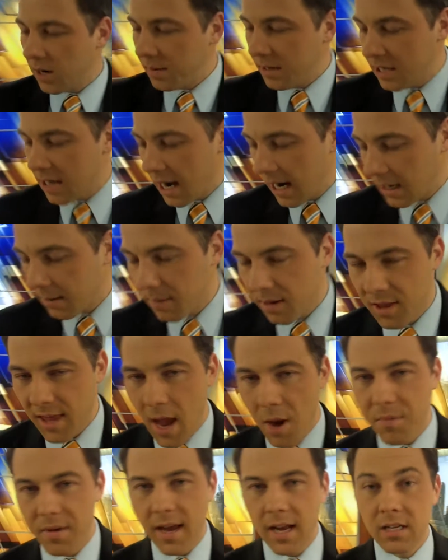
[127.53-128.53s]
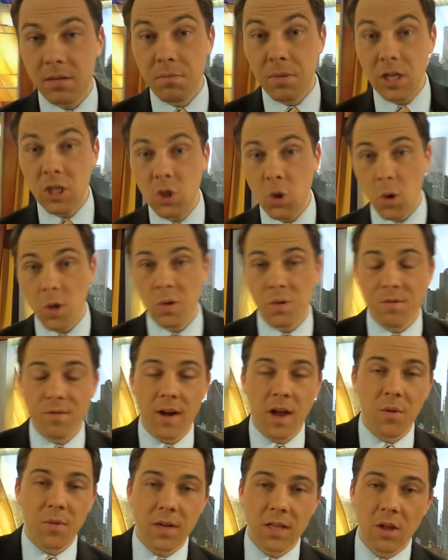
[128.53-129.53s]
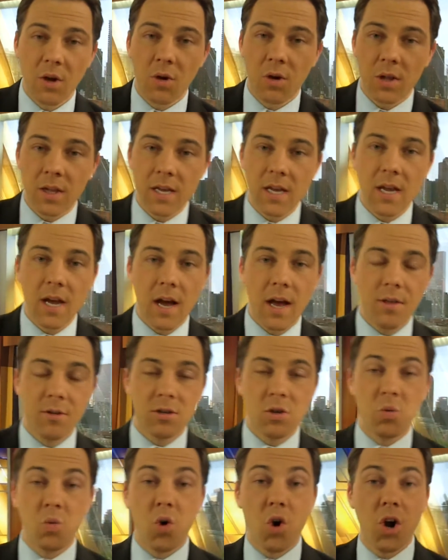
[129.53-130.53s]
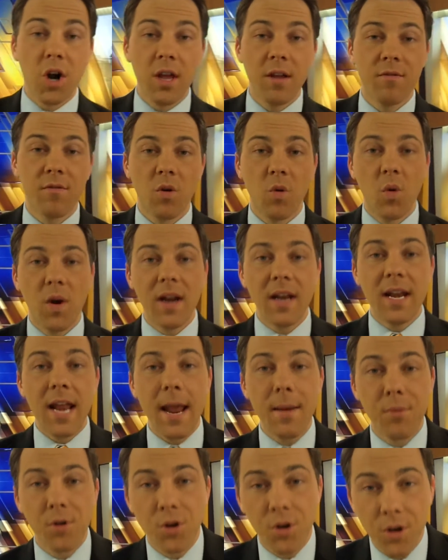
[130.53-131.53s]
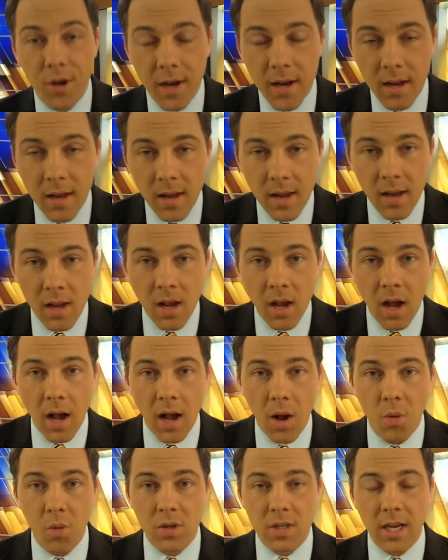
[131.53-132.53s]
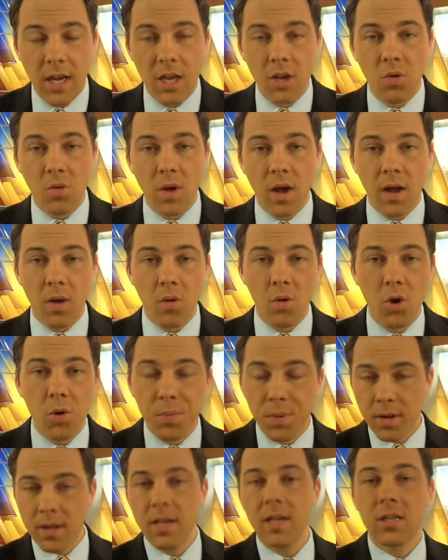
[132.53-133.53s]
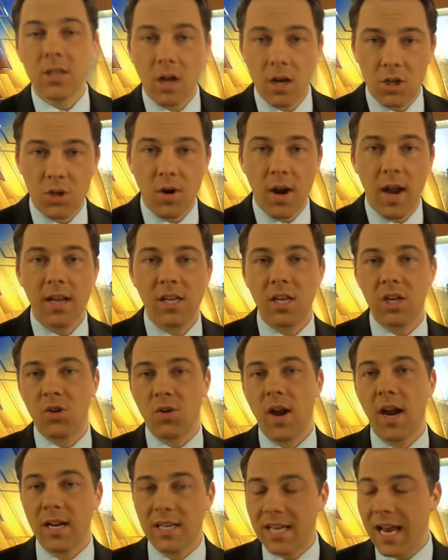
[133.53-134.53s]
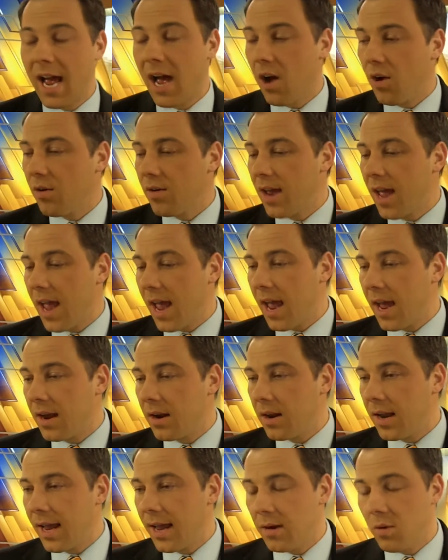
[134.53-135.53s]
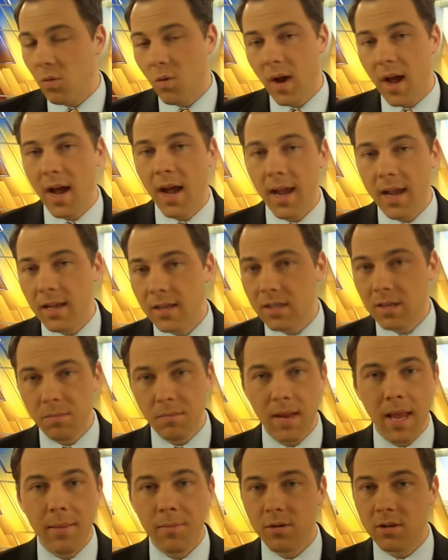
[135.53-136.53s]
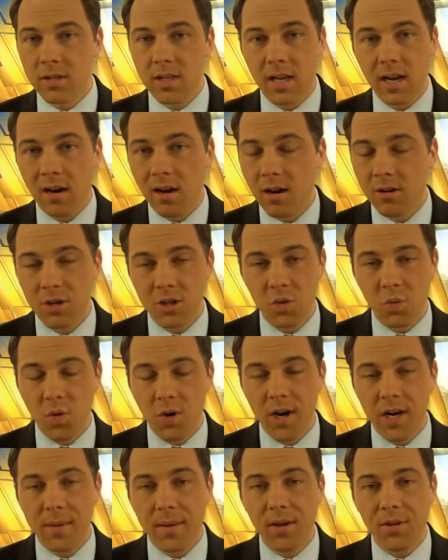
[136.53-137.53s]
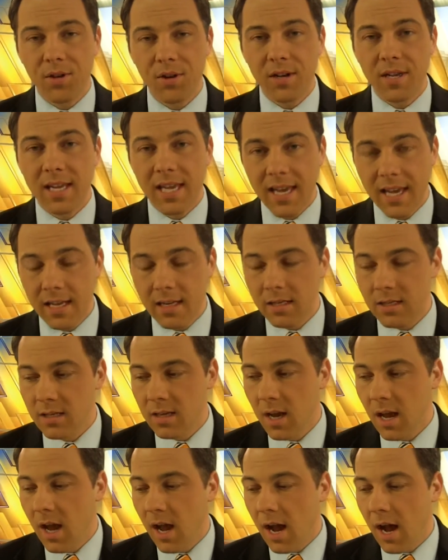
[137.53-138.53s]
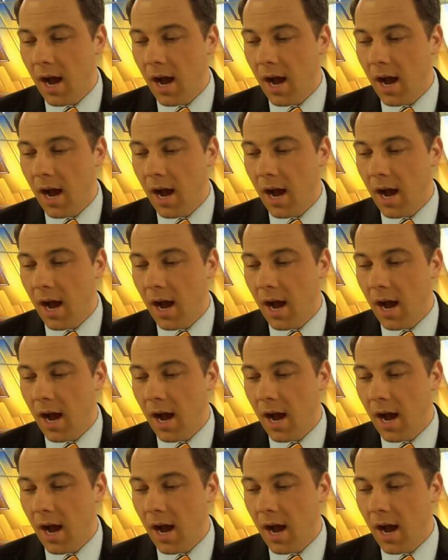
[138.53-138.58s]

We're going to be talking about that. We got some big stories we're following locally. There's a warning for one neighborhood. We'll tell you who police are trying to track down and why some neighbors there are just worried about their kids.